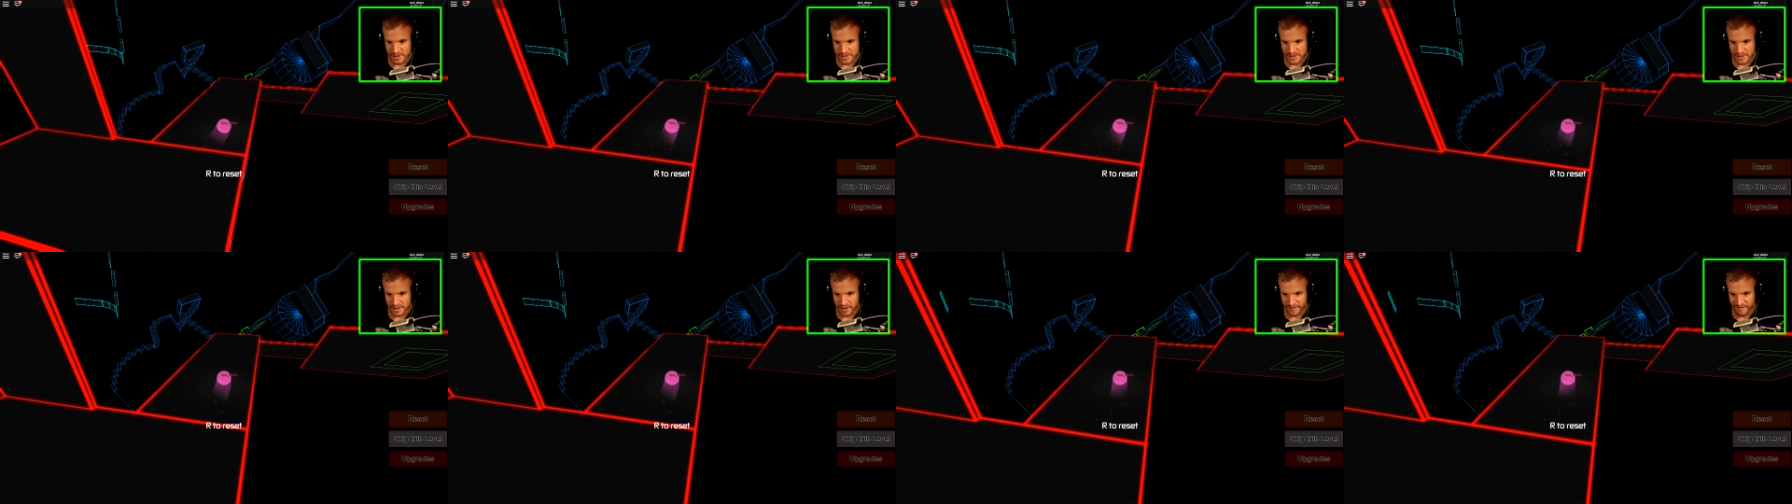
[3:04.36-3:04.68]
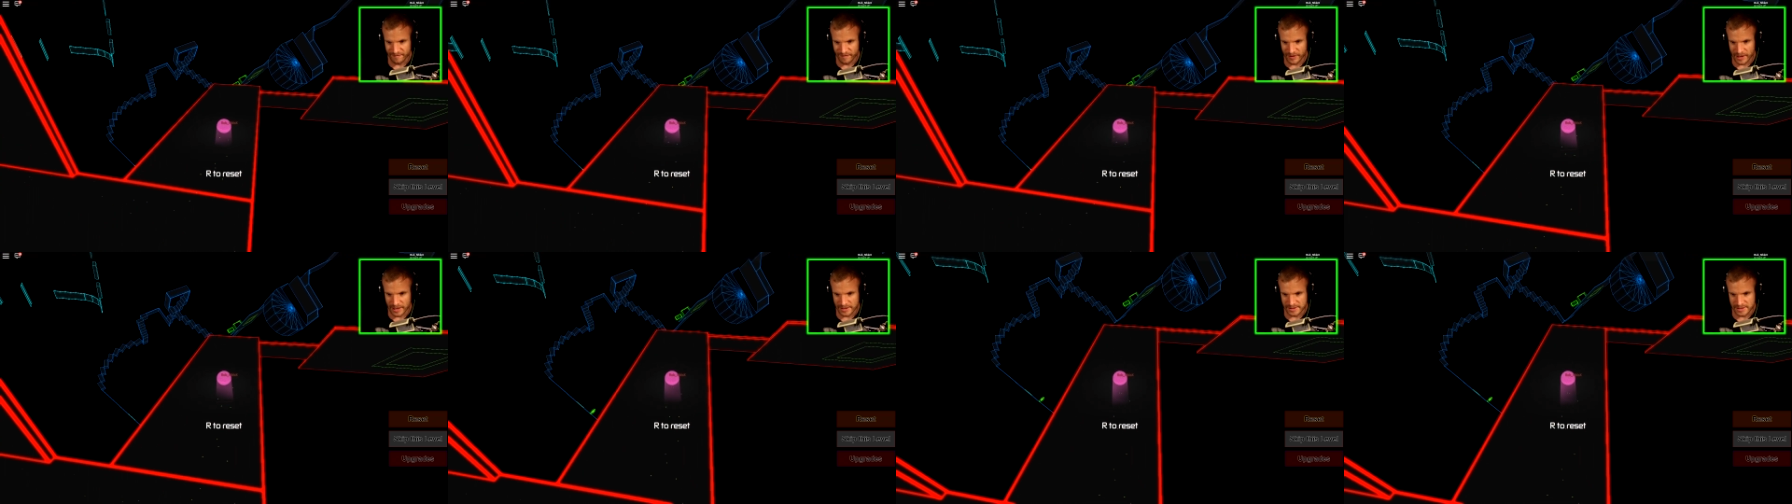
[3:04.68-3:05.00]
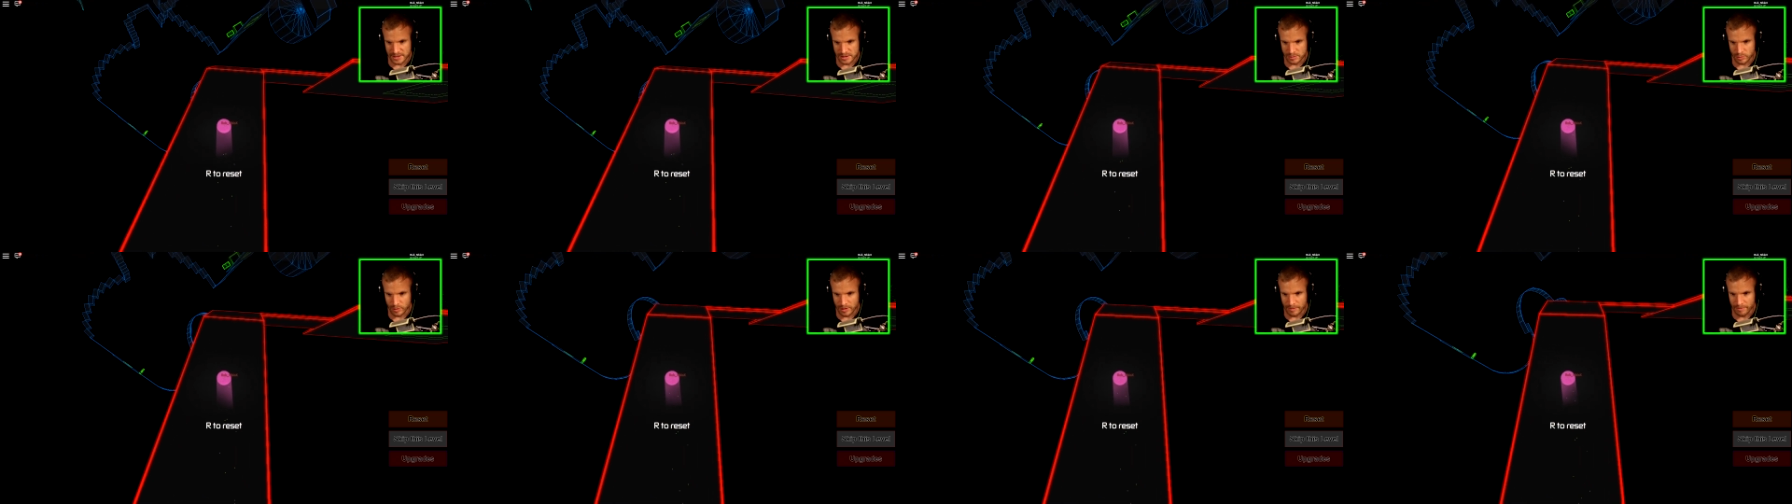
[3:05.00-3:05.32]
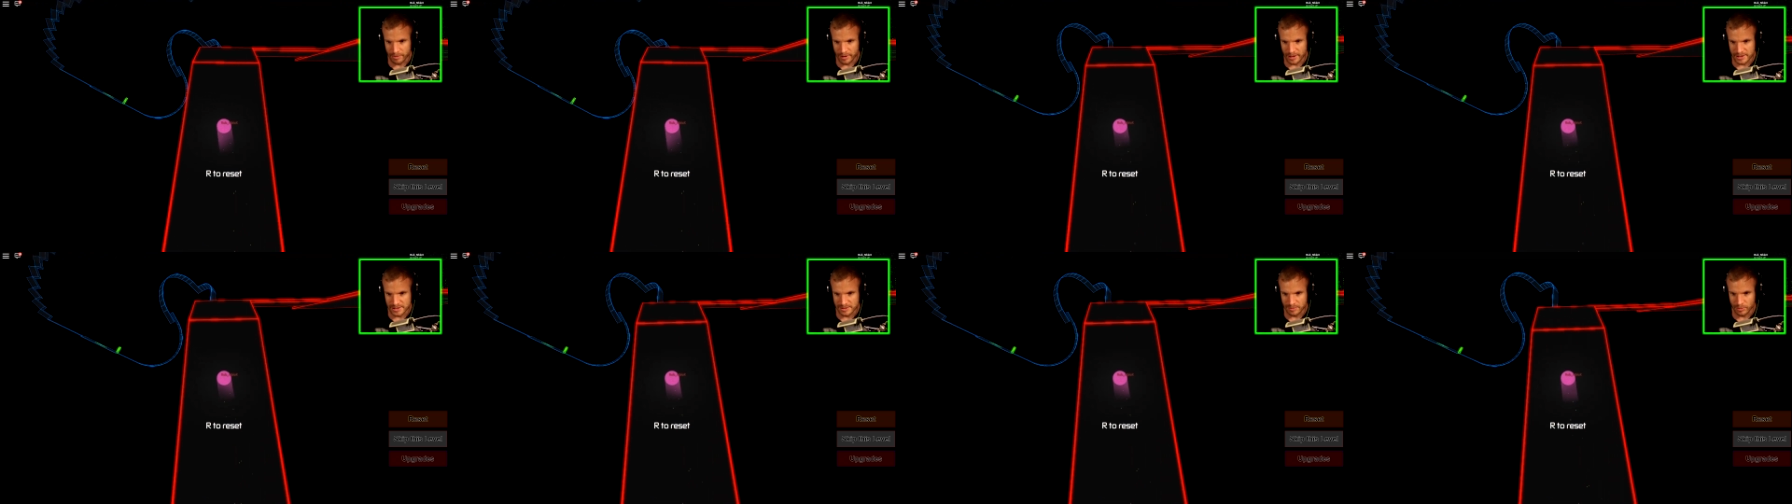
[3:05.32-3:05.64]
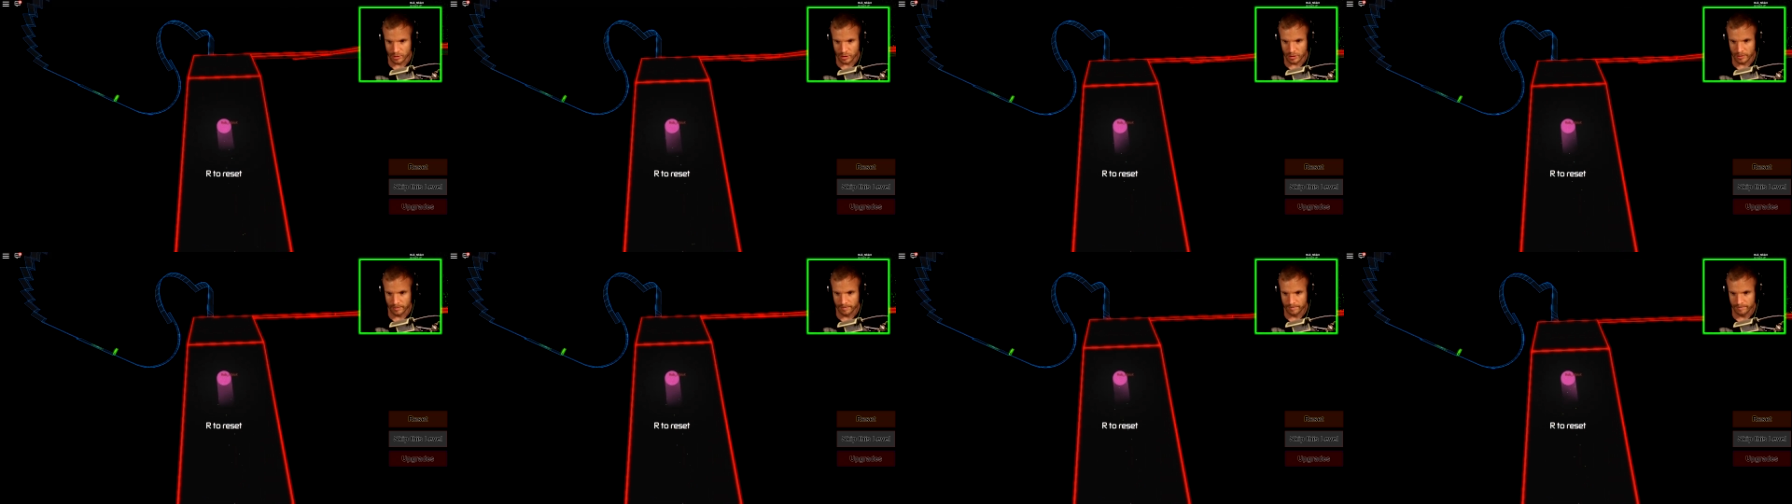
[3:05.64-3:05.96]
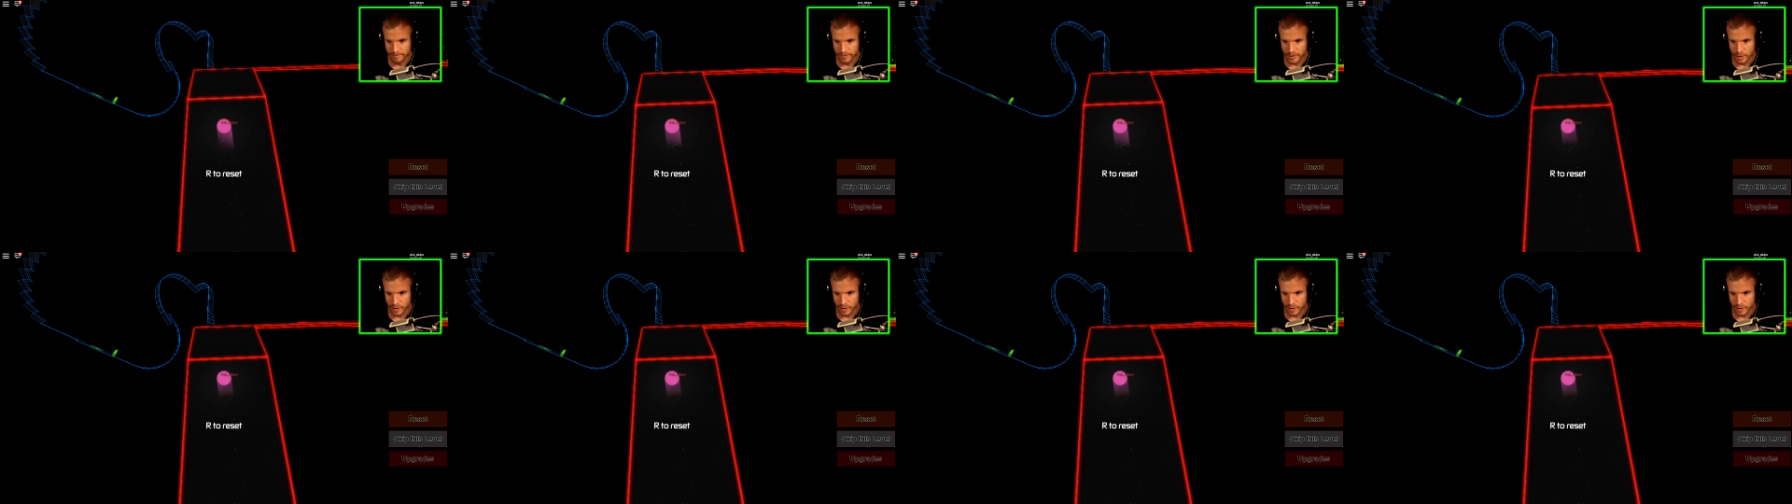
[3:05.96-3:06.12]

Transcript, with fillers: this in the fastest way possible.